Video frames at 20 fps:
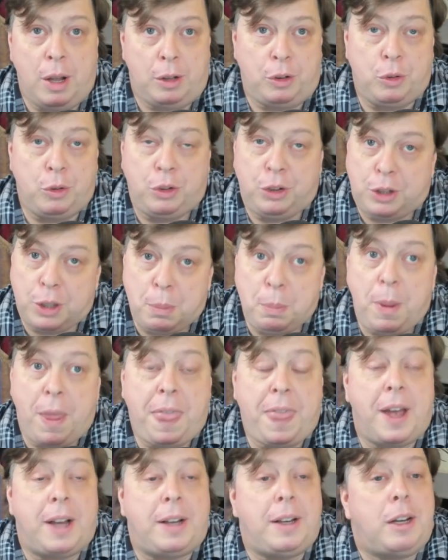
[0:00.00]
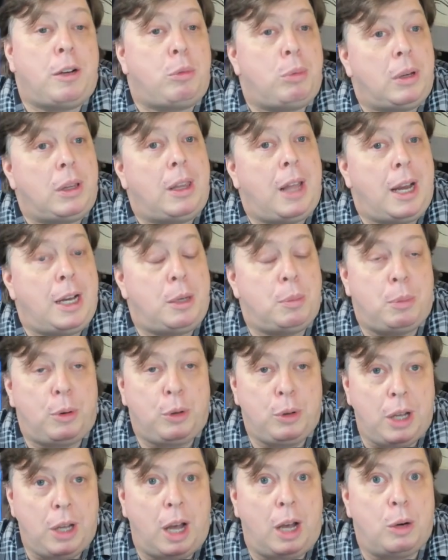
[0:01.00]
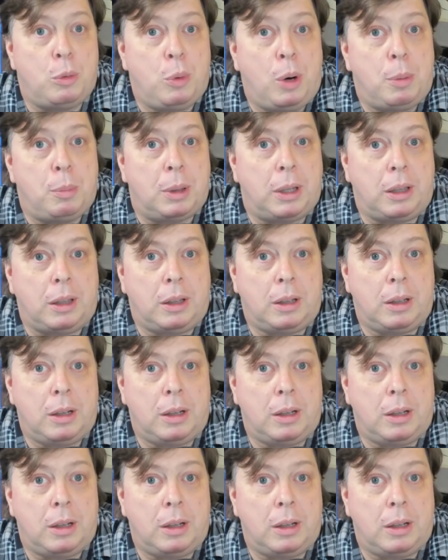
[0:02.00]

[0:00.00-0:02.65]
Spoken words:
to sympathetic, relatable young woman.